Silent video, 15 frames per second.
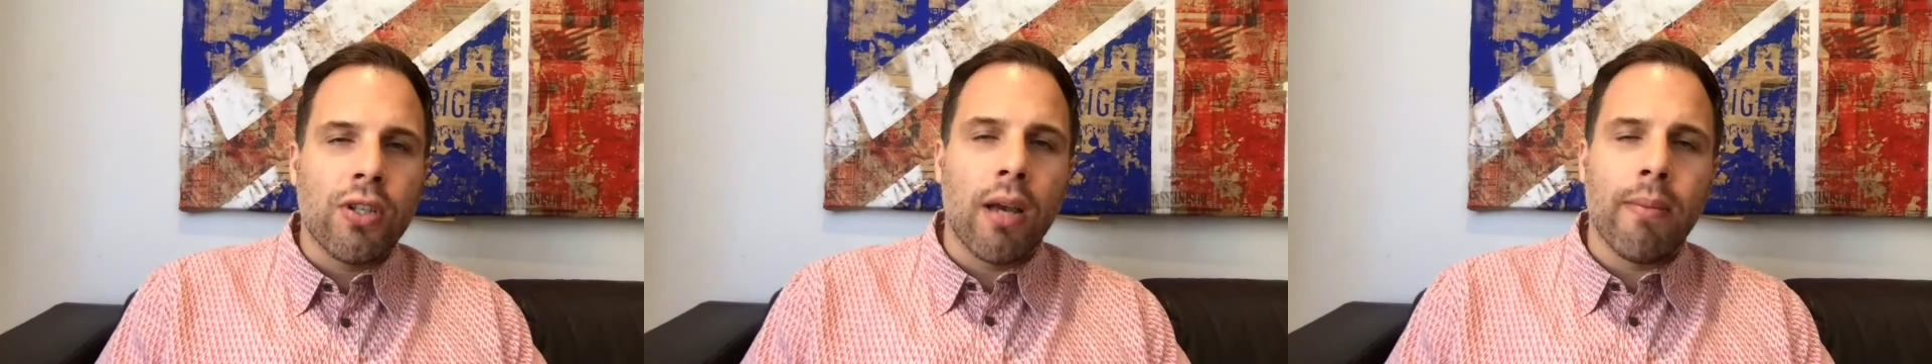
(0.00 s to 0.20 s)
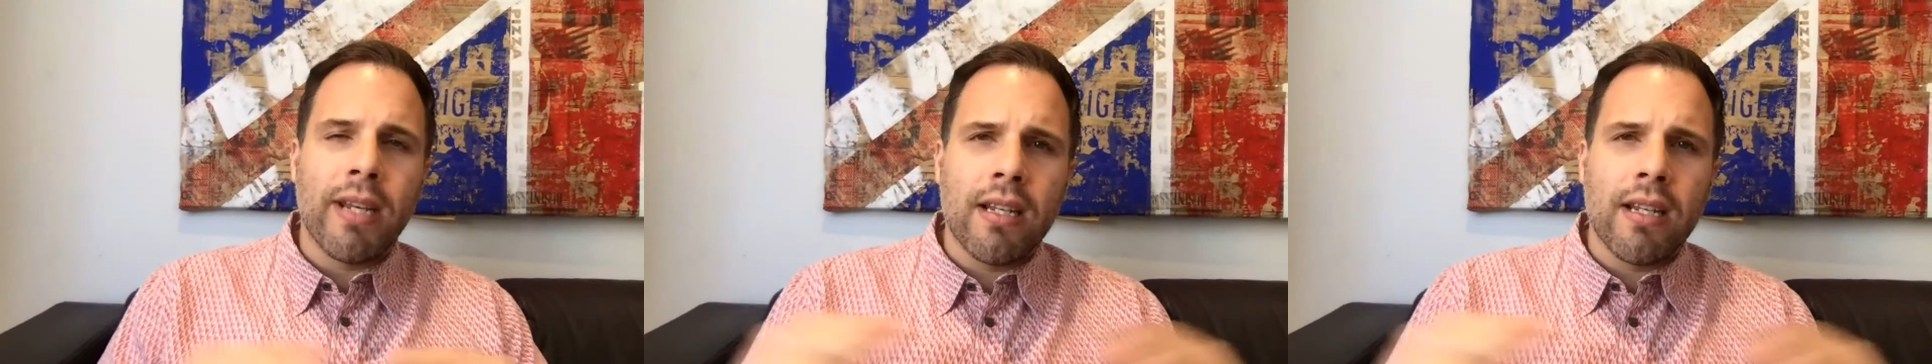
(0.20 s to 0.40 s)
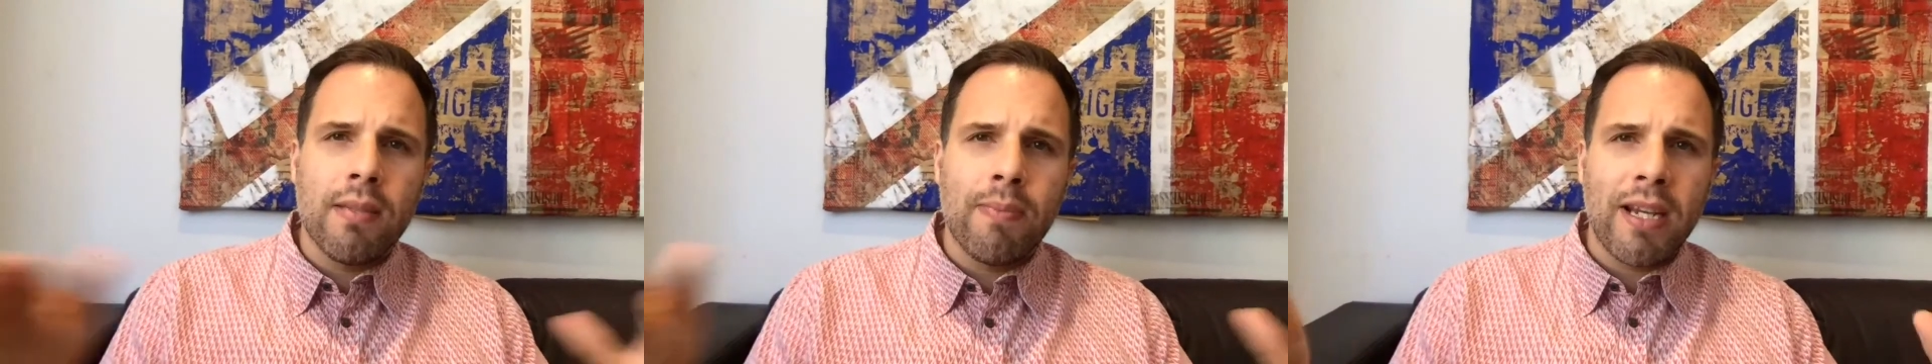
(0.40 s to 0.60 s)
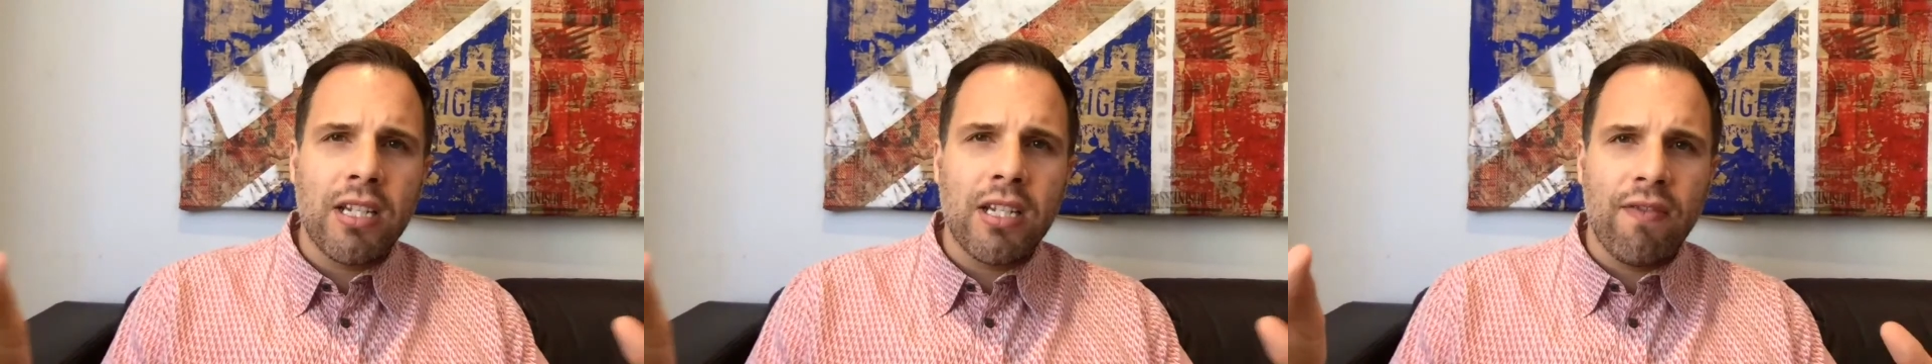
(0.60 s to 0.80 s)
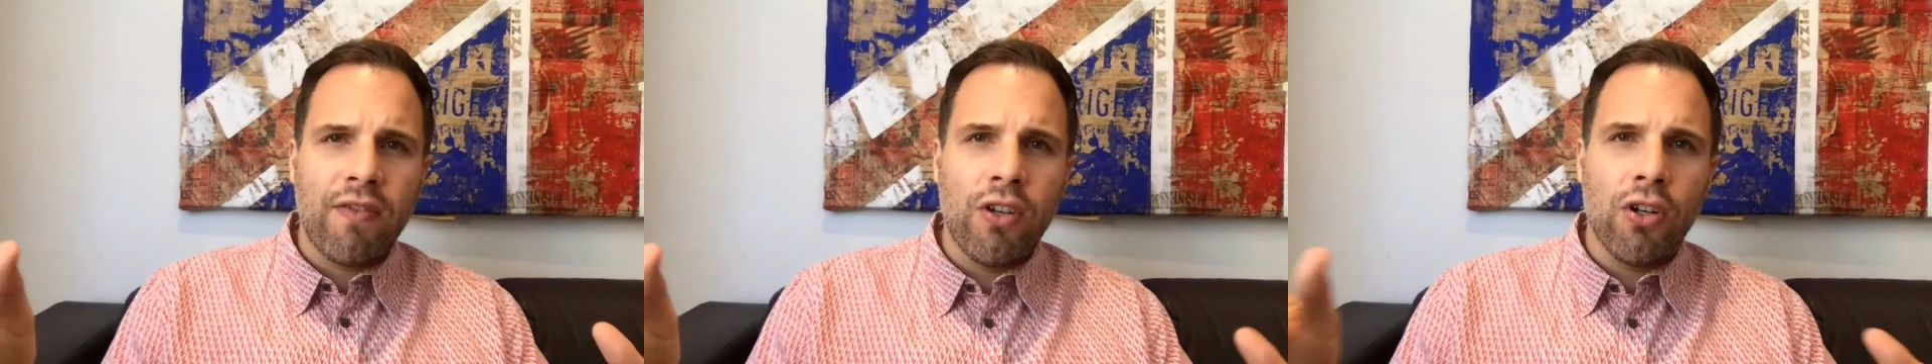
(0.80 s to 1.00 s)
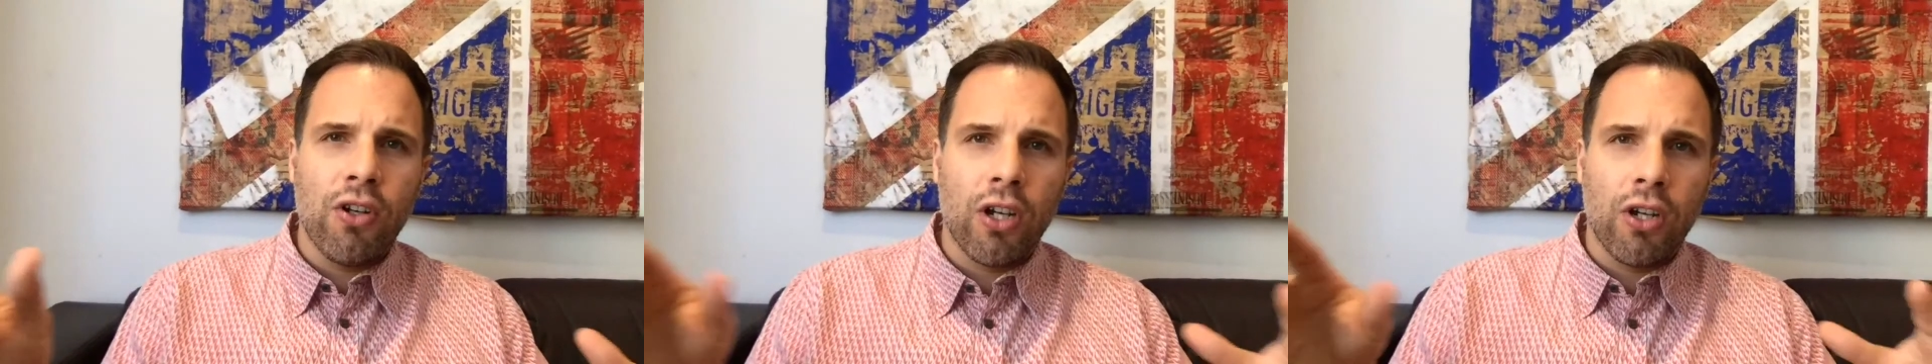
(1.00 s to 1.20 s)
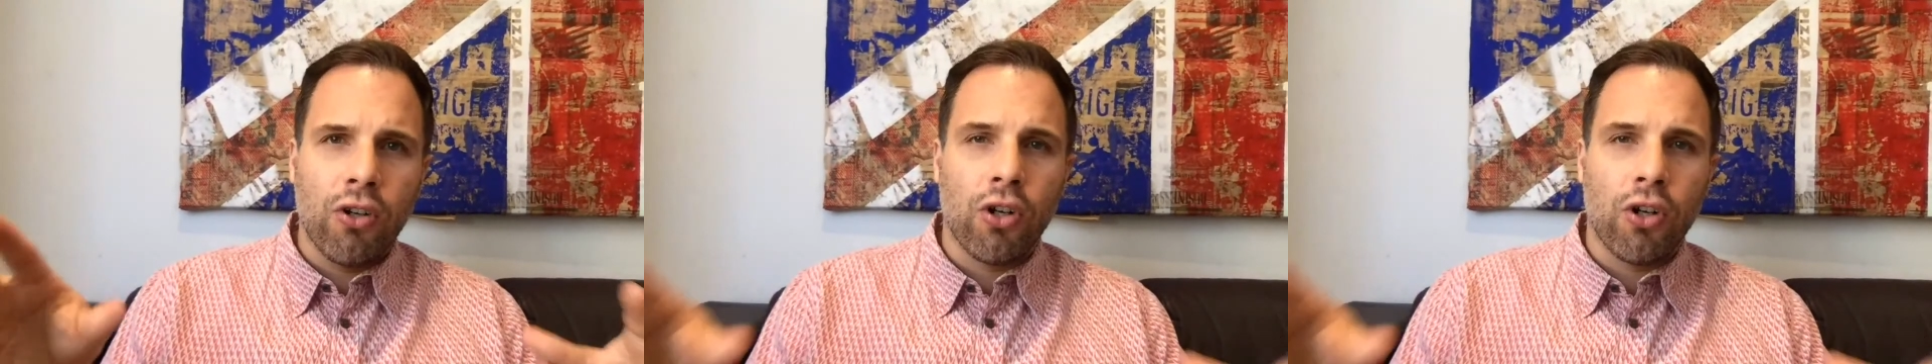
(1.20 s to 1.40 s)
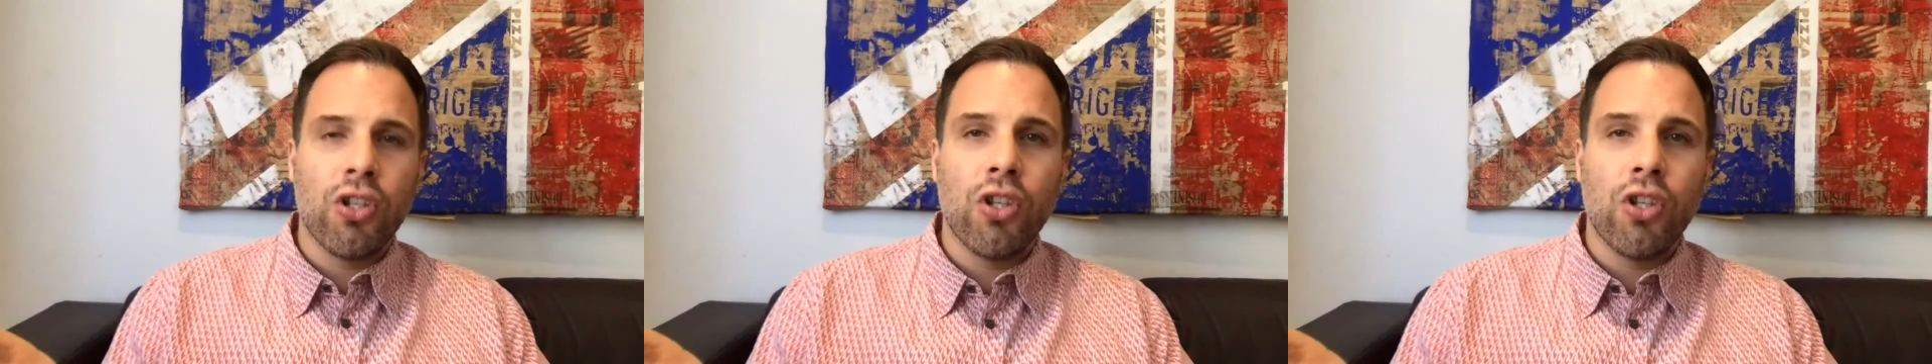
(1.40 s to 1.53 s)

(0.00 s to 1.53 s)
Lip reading: I mean, especially if you look across